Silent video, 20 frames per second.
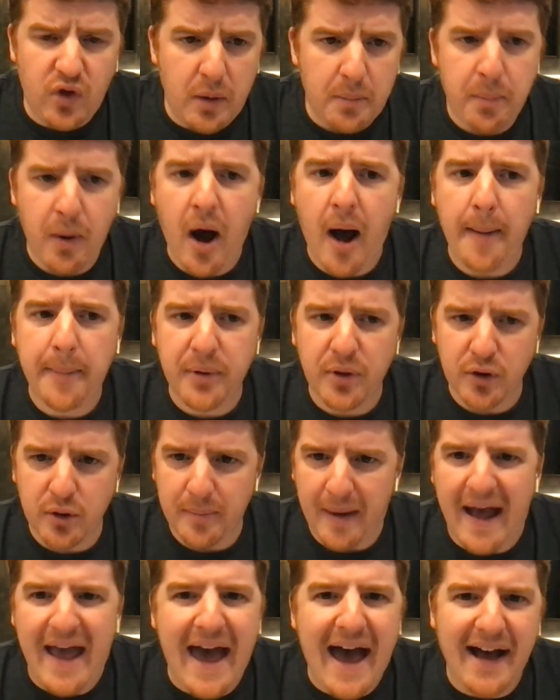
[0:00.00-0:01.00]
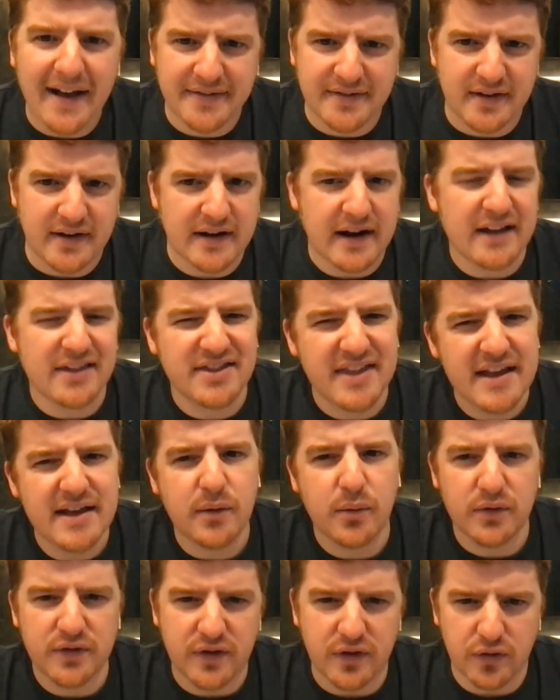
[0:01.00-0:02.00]
popular by accident, I think
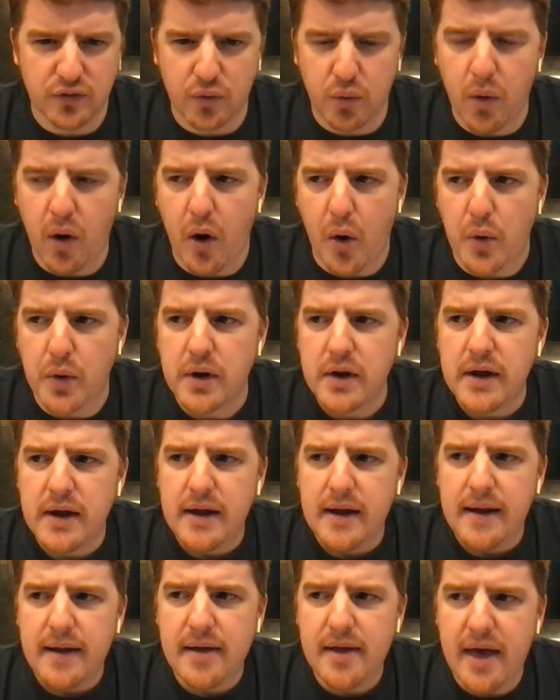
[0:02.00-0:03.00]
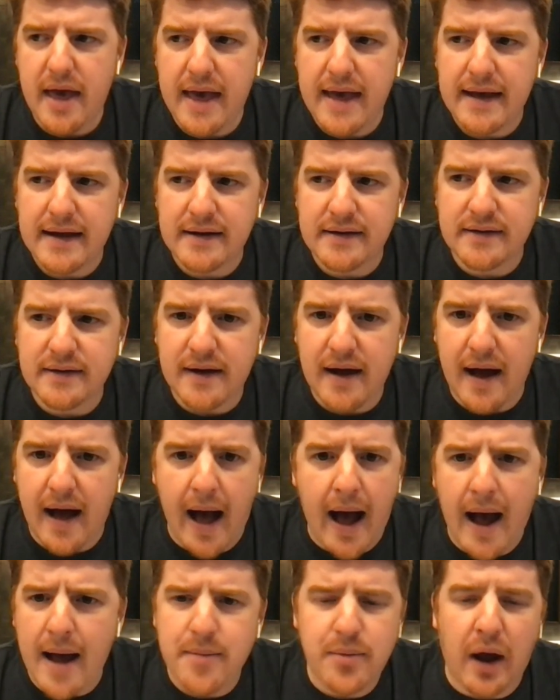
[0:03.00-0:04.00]
was his quote. And
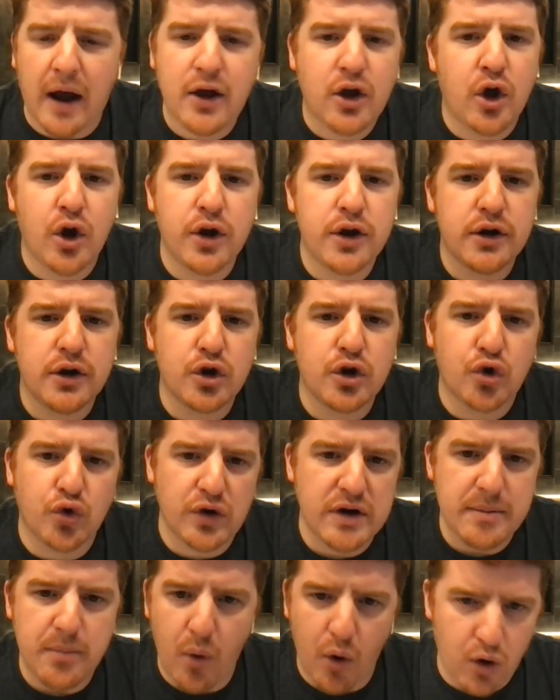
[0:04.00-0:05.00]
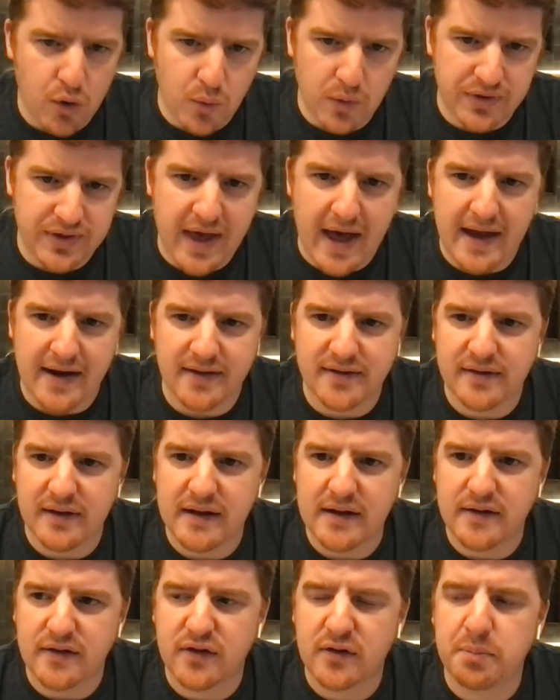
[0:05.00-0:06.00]
I couldn't agree more with that. It's
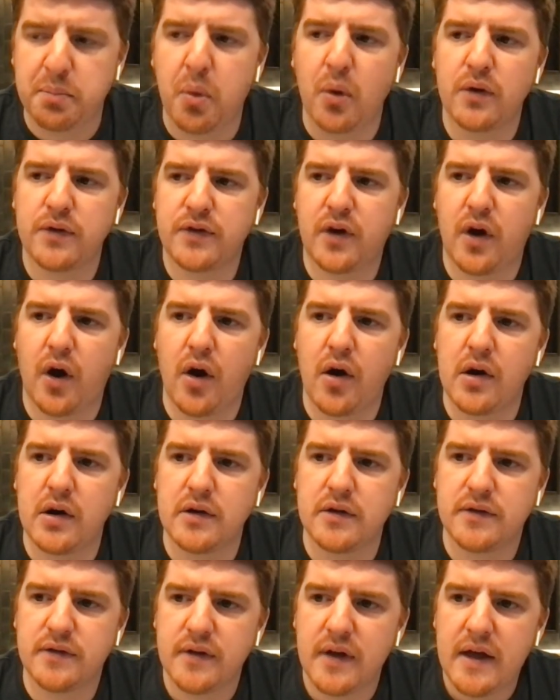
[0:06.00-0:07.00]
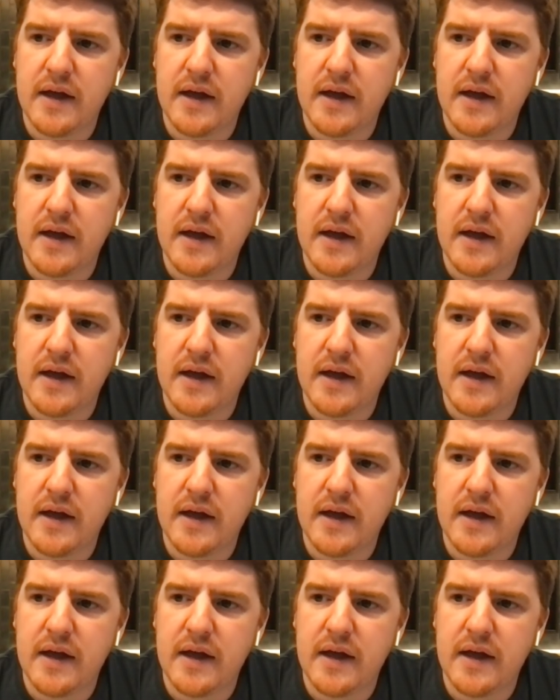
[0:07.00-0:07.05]
like sports cards